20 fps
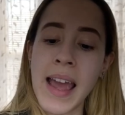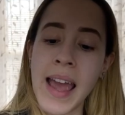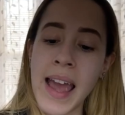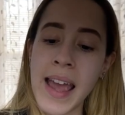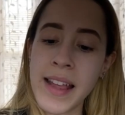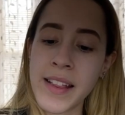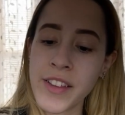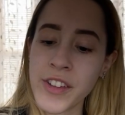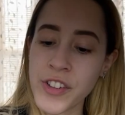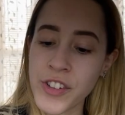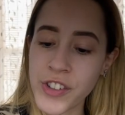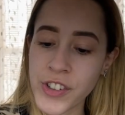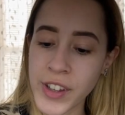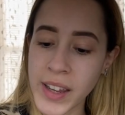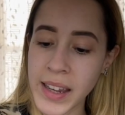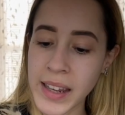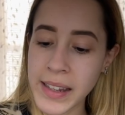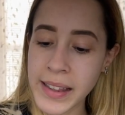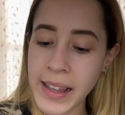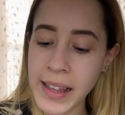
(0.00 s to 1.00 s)
And the
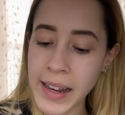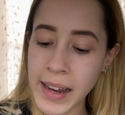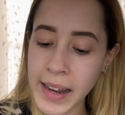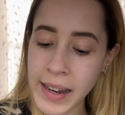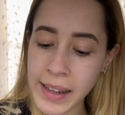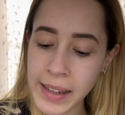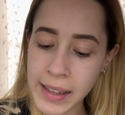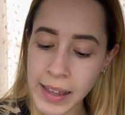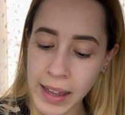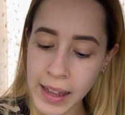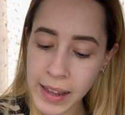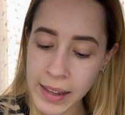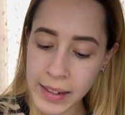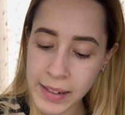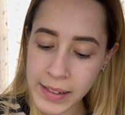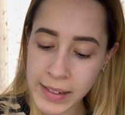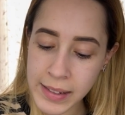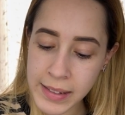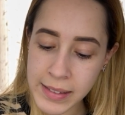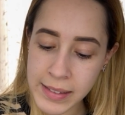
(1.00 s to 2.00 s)
shade that I
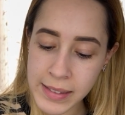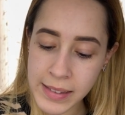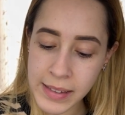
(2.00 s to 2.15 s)
got is